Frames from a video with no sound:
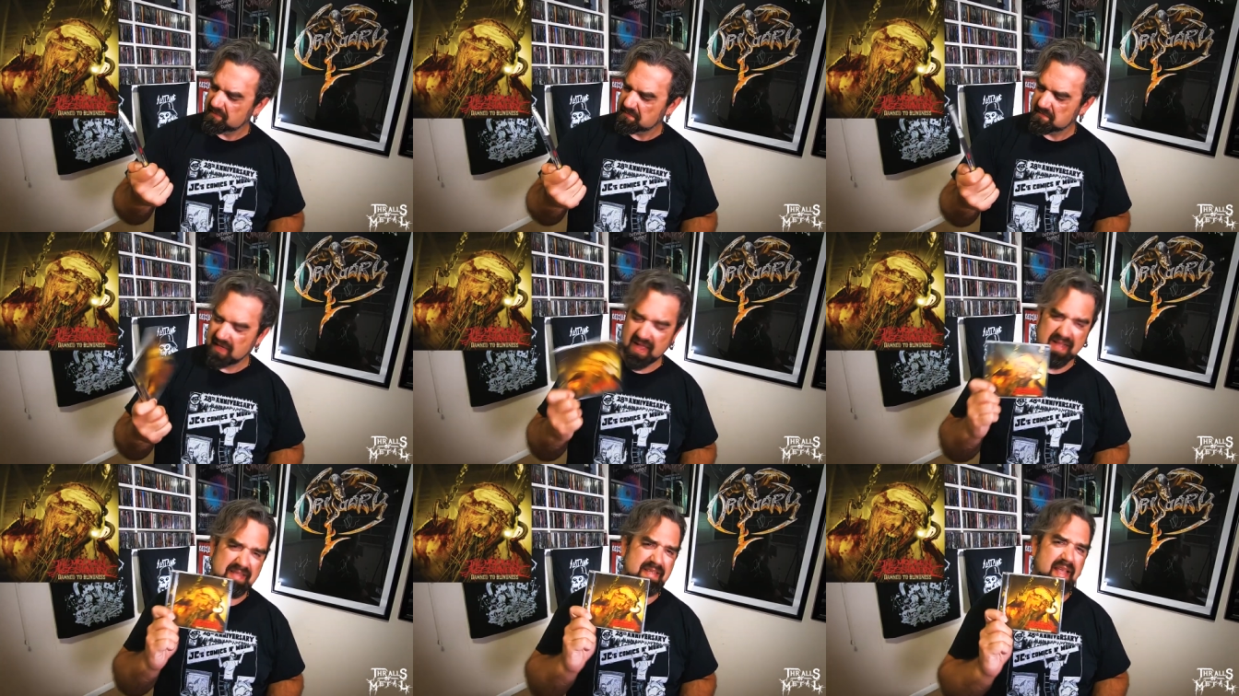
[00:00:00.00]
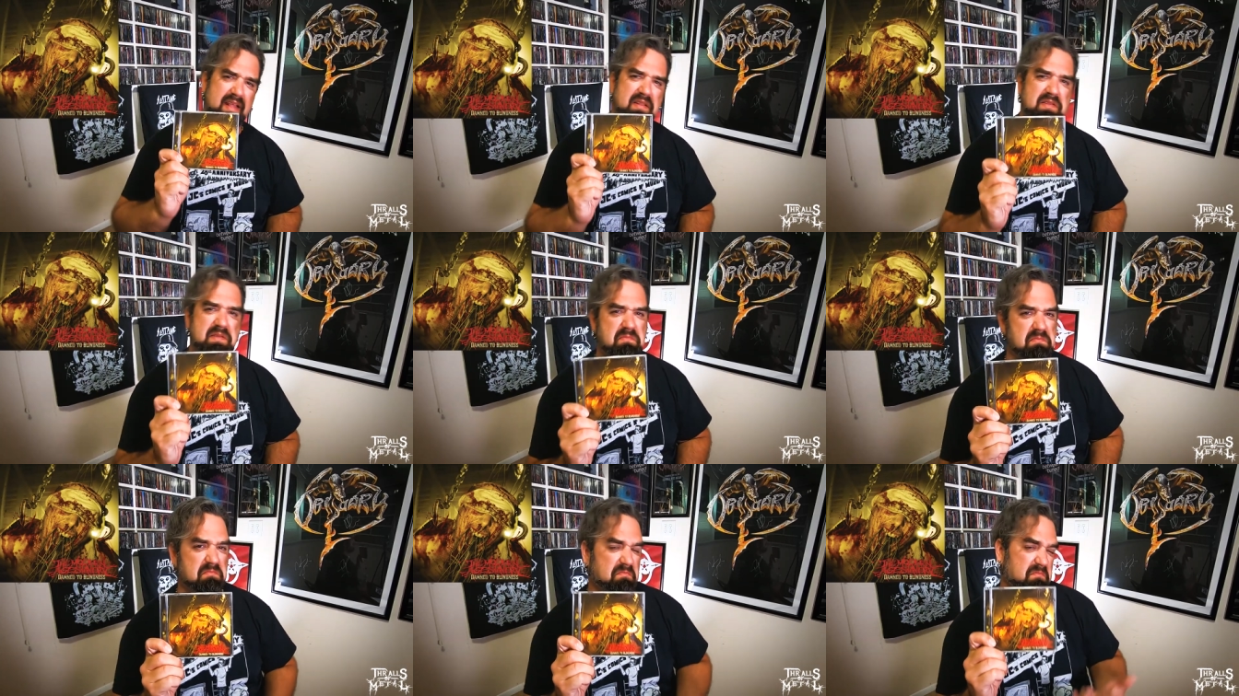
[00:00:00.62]
Hindsight,
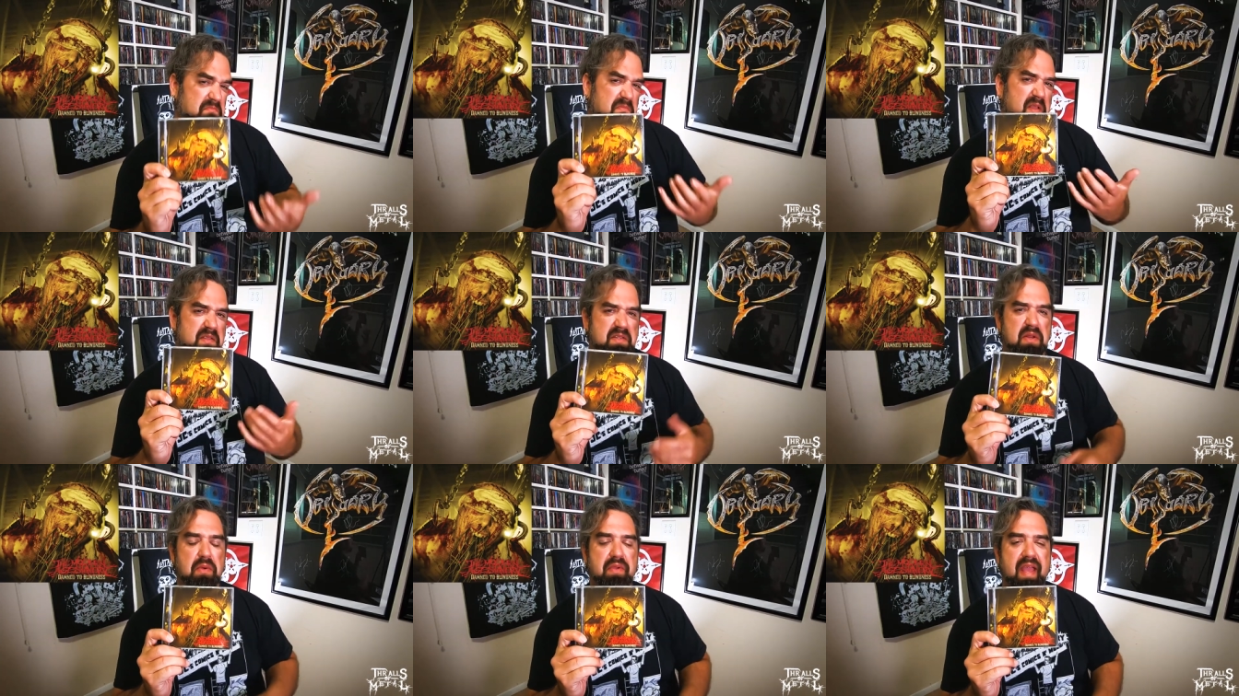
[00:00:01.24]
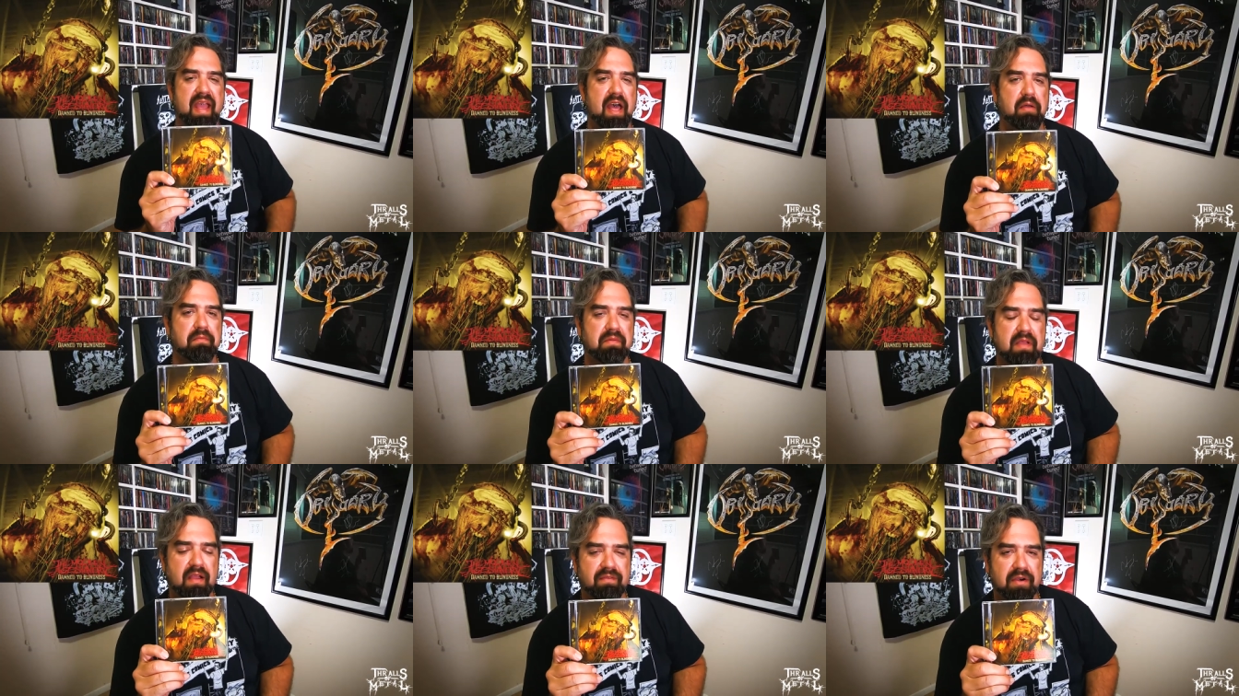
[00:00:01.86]
it's an okay
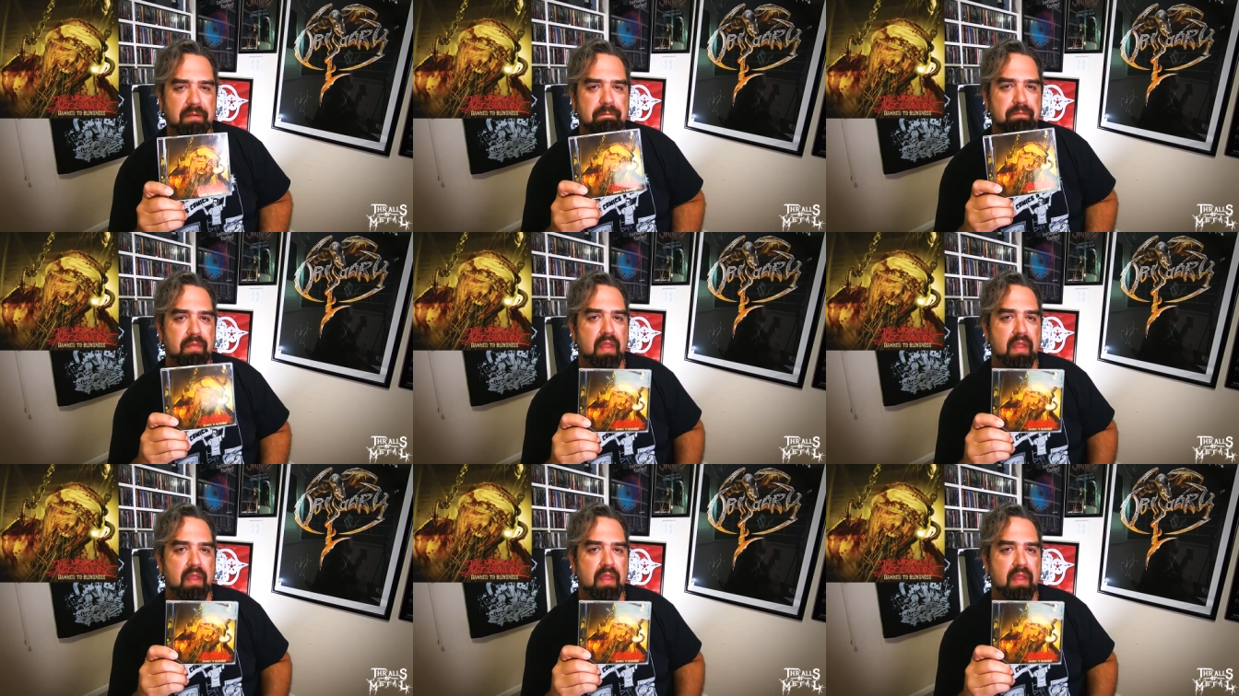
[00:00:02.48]
album cover,